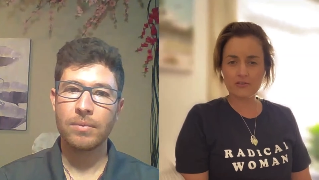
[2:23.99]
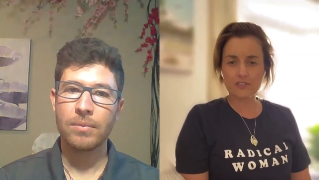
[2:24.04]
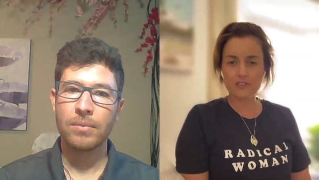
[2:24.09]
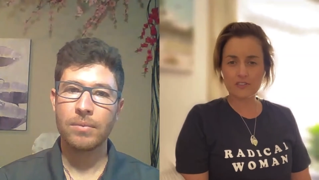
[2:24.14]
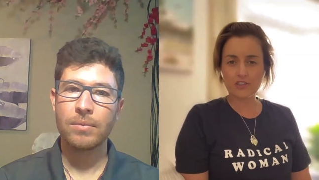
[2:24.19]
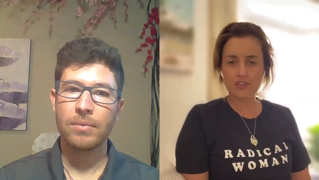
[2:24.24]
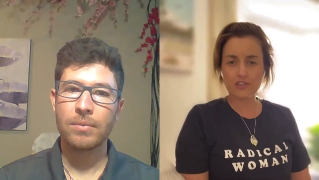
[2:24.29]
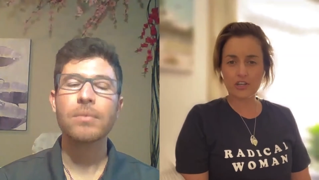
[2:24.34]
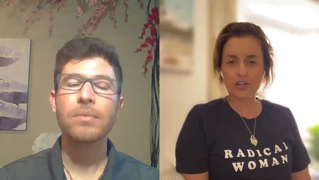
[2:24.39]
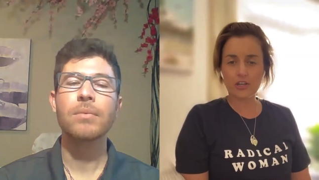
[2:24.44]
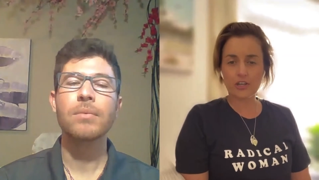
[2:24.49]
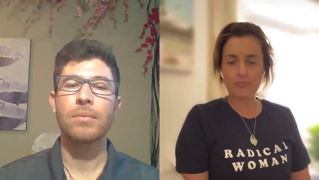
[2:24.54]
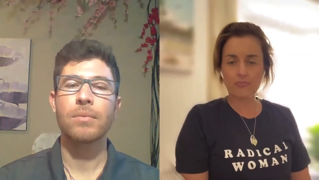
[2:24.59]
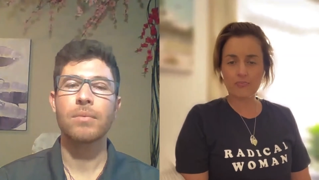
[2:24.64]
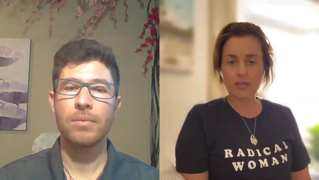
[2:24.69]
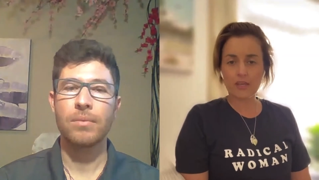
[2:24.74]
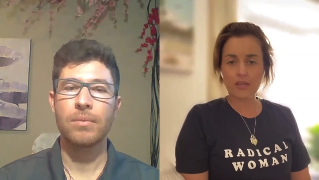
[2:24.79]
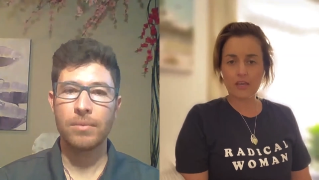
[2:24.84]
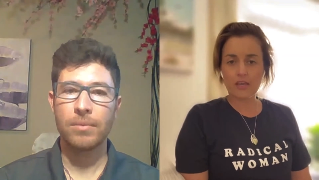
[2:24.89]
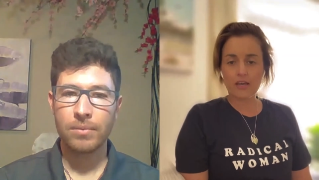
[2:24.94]
Speaker 1: So
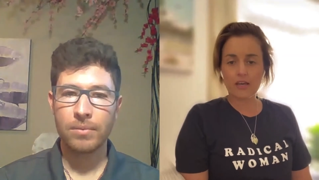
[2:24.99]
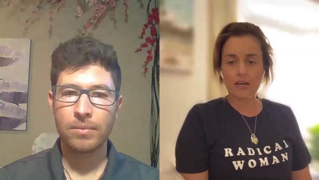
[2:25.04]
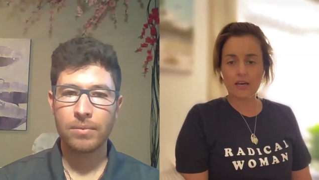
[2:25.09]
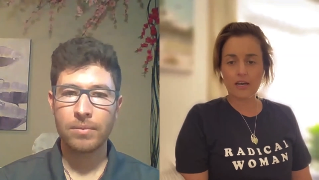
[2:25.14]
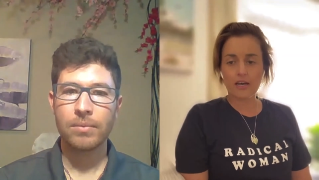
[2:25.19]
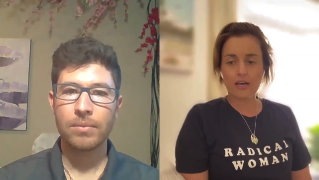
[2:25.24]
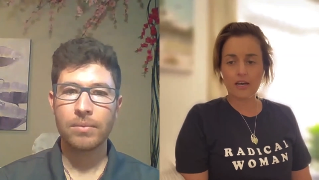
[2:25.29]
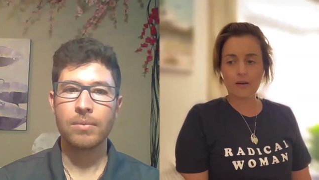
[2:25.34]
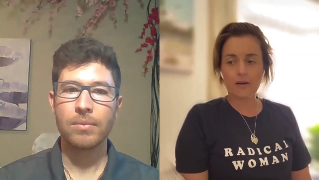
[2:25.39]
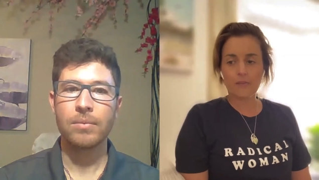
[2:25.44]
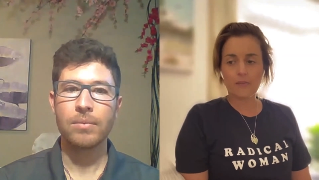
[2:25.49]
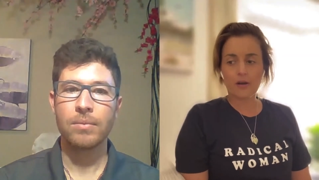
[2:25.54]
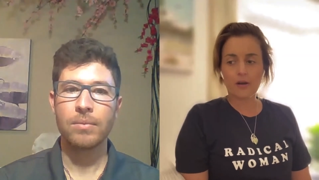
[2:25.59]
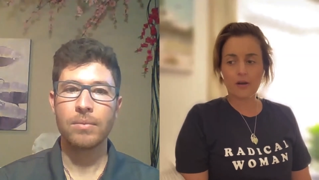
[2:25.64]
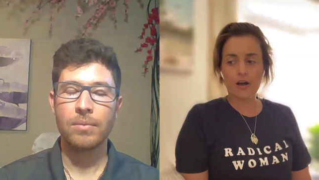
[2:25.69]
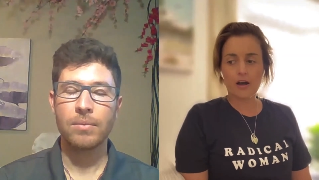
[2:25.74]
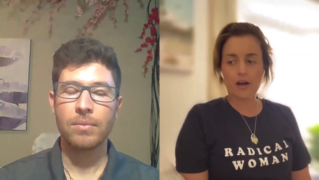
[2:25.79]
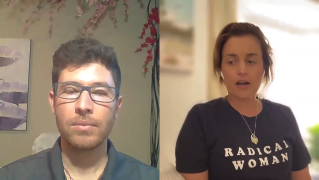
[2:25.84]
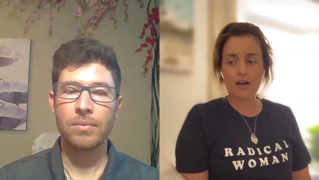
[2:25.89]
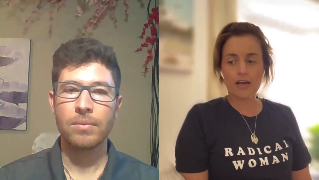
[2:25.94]
um,
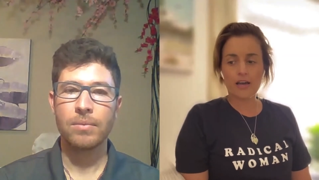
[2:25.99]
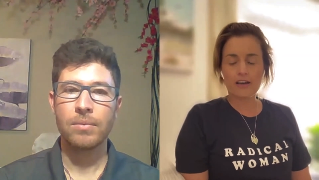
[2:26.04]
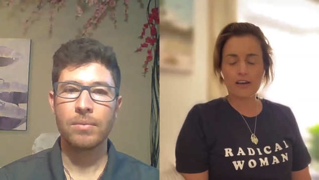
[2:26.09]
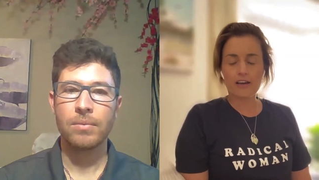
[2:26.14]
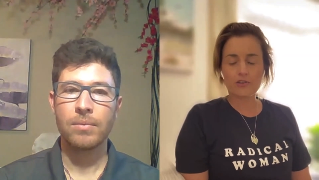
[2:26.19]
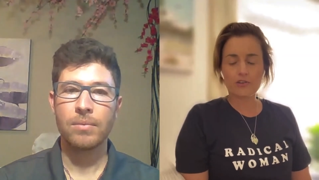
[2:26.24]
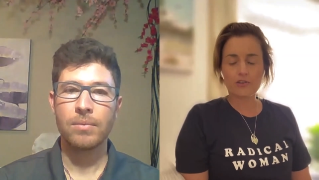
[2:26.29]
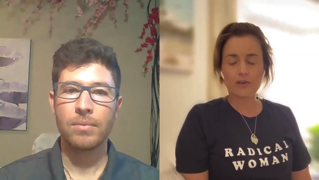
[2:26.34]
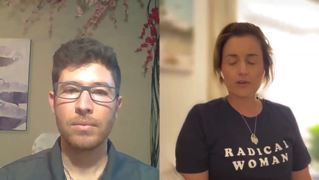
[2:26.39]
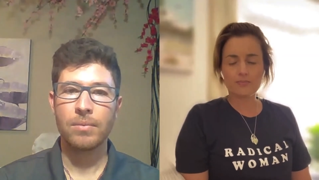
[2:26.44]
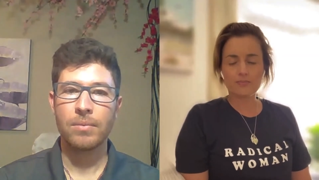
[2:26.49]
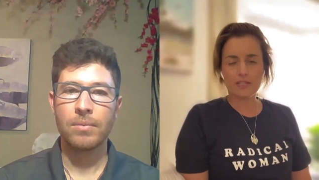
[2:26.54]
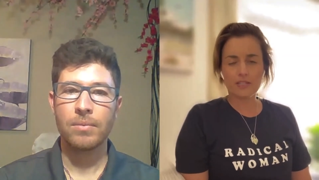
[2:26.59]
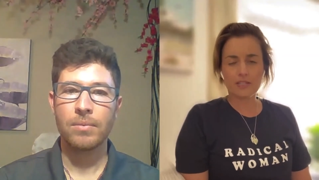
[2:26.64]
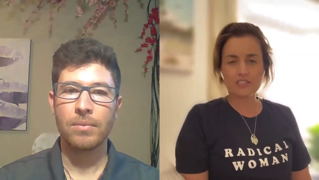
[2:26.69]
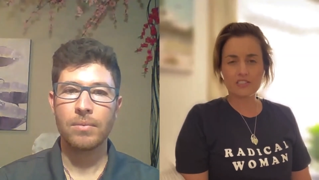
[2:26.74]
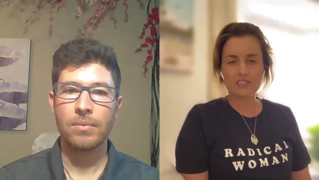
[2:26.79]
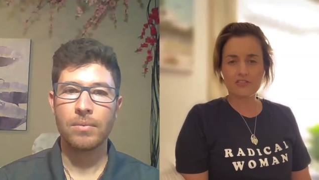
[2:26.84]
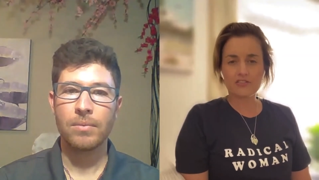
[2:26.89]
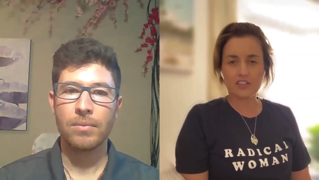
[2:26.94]
I have always been
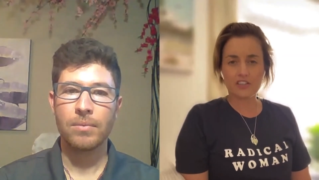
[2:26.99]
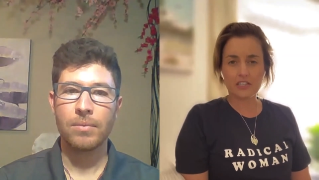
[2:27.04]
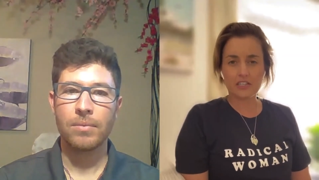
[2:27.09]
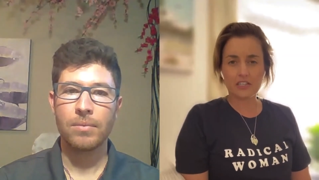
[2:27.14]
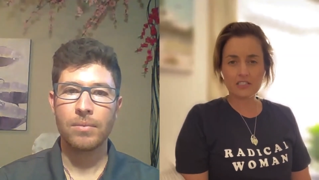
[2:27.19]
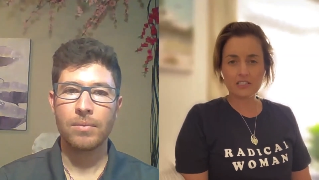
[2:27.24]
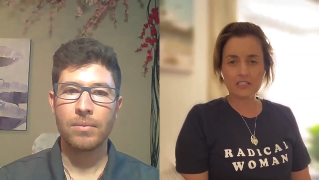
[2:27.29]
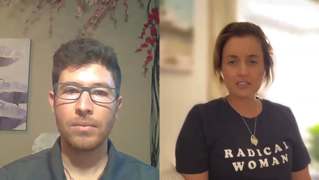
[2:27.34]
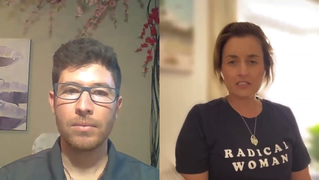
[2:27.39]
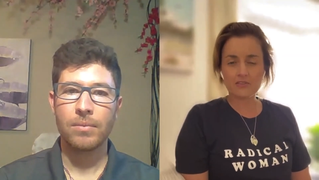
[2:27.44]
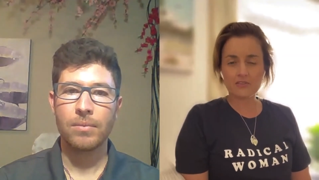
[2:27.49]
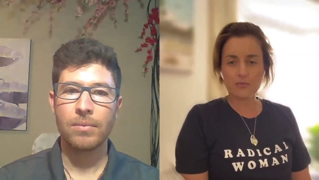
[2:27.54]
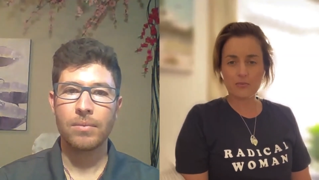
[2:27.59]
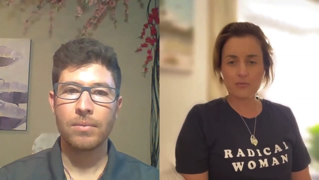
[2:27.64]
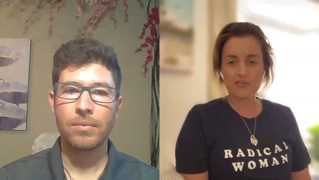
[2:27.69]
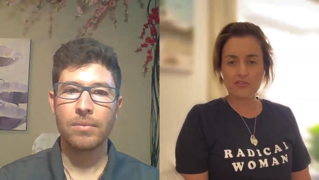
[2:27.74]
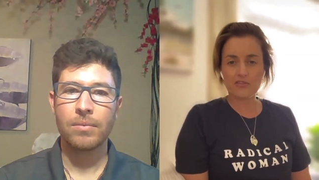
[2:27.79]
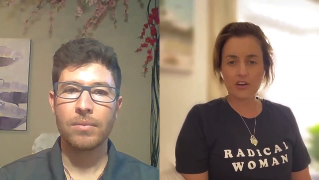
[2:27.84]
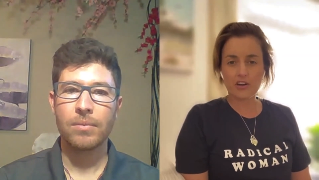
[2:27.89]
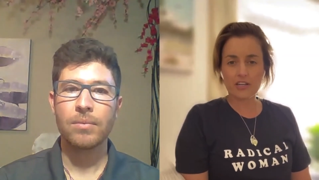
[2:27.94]
into fitness from
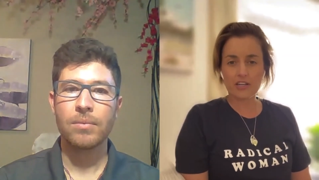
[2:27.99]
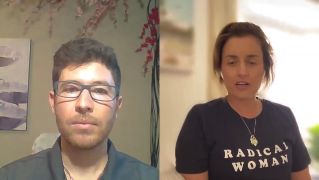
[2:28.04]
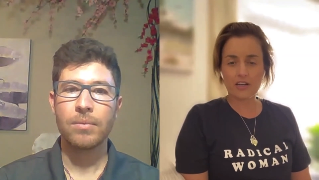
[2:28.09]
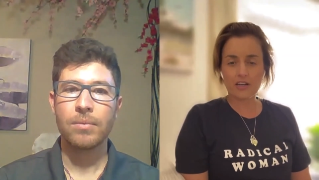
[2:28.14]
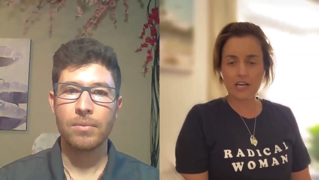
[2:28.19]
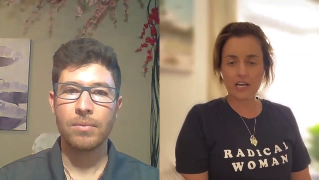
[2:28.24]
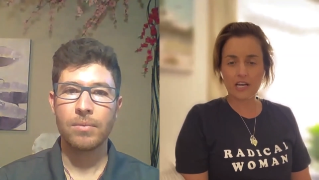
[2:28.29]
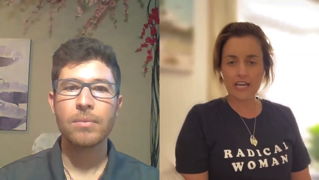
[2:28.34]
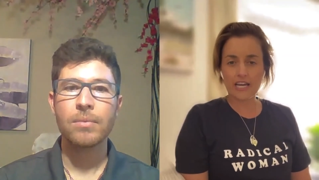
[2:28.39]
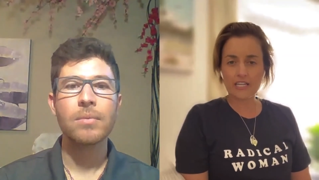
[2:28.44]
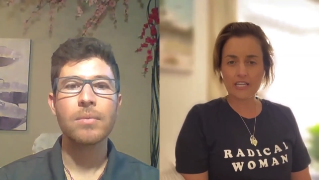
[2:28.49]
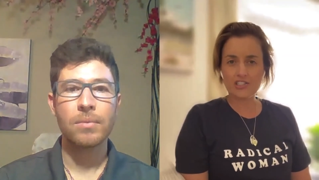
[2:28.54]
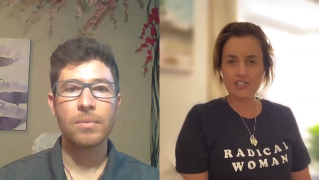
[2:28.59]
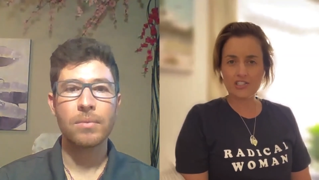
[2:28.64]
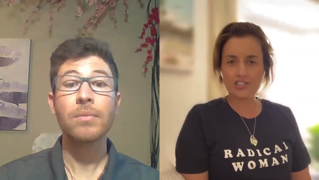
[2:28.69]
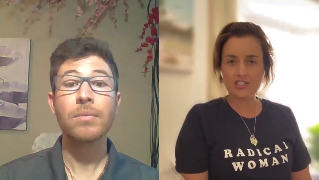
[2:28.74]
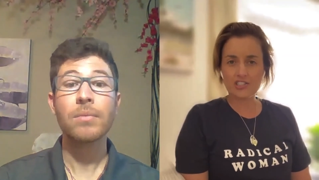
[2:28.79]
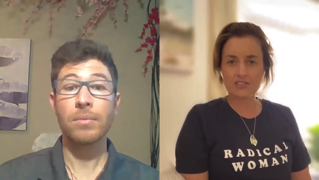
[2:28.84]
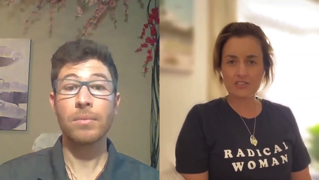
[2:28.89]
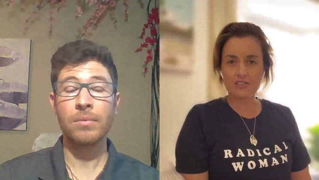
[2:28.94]
a very young
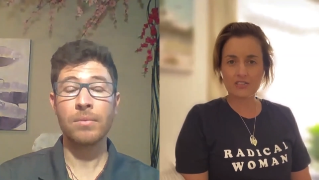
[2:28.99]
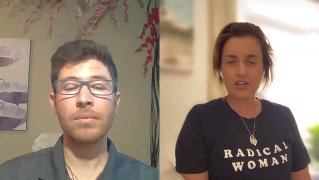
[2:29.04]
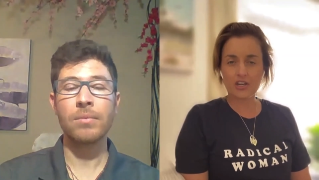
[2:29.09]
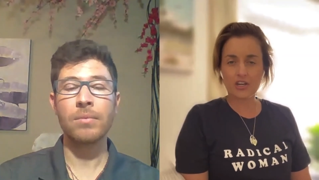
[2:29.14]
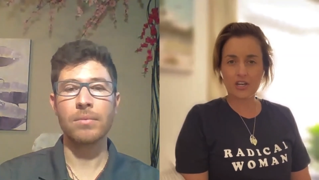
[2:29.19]
age. Mm-hmm.